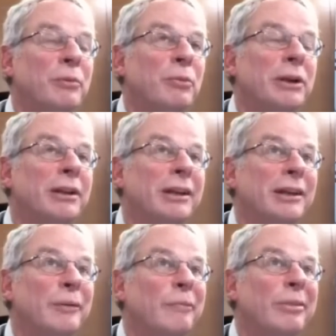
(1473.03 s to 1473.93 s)
But, but
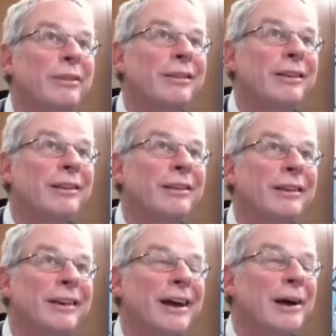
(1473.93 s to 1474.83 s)

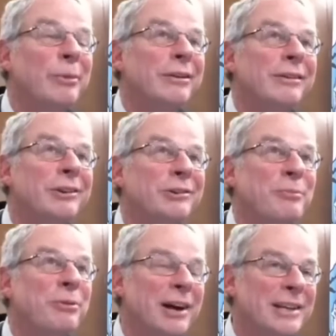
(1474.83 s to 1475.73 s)
yeah, but
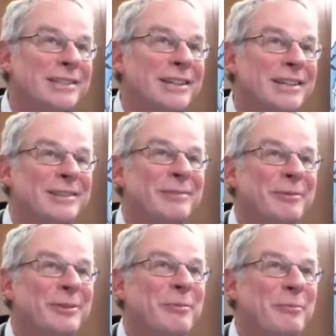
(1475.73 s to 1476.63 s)
there's a process
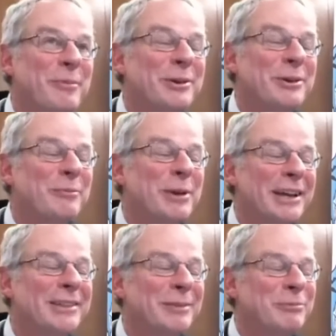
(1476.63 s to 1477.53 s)
to, to, to
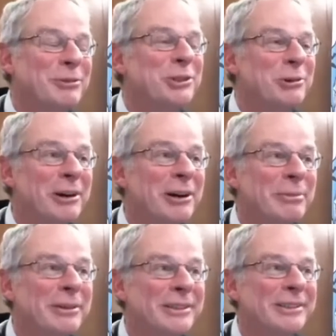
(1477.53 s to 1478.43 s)
get them to show
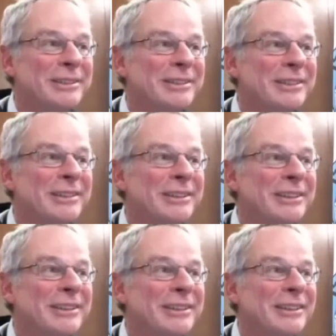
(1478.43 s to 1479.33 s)
up. Okay.
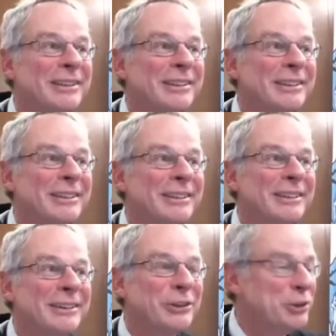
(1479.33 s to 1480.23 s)

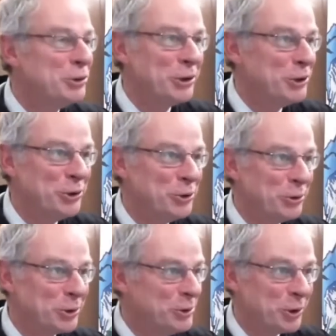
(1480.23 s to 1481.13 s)
And you and you
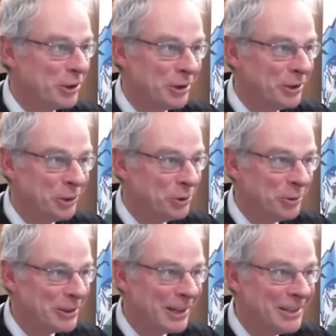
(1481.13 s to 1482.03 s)
don't you clearly don't
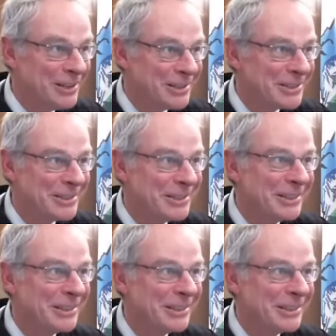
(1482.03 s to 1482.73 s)
know what that is.